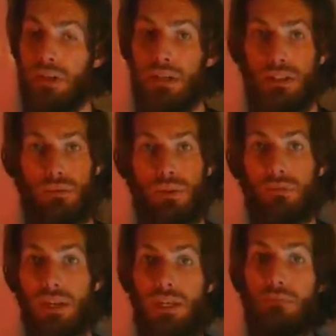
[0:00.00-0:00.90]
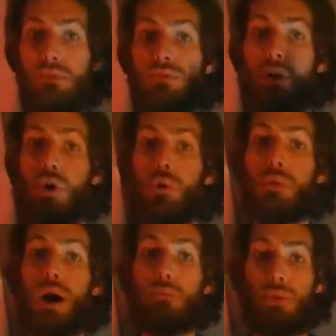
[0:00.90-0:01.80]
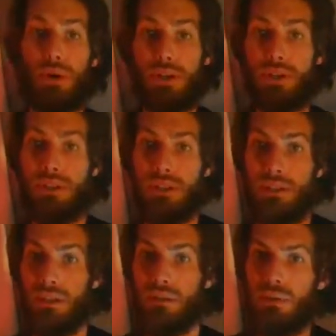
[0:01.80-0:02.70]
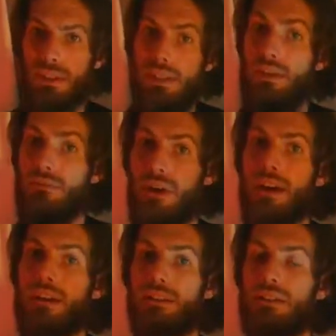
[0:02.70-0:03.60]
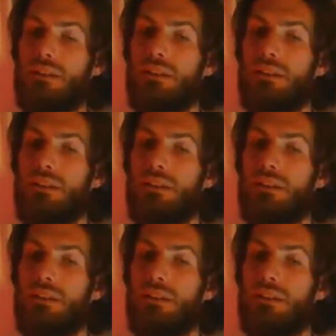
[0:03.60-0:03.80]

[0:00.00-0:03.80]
So what if I keep moving home upward? What's the effect?